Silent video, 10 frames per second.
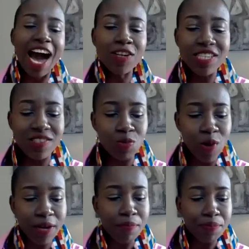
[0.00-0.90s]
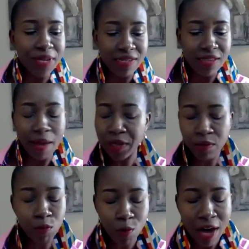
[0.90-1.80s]
How does one person, I mean,
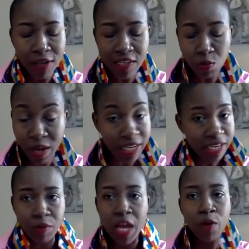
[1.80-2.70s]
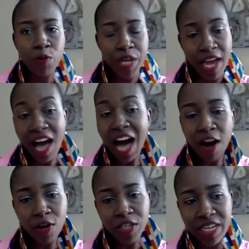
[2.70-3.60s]
how does one, and
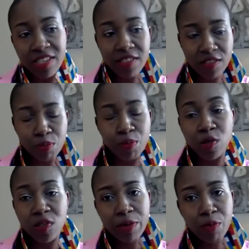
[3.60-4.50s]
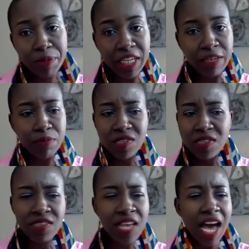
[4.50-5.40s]
our audience is mostly women in
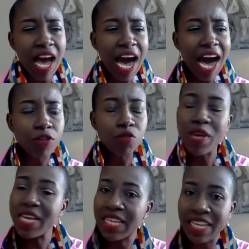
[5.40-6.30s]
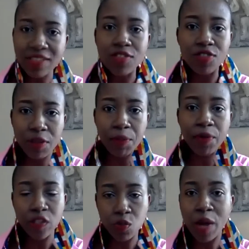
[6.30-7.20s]
business. How do we get to the
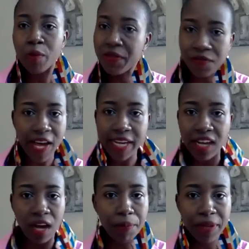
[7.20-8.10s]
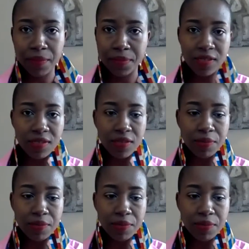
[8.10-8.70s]
point where we find our purpose?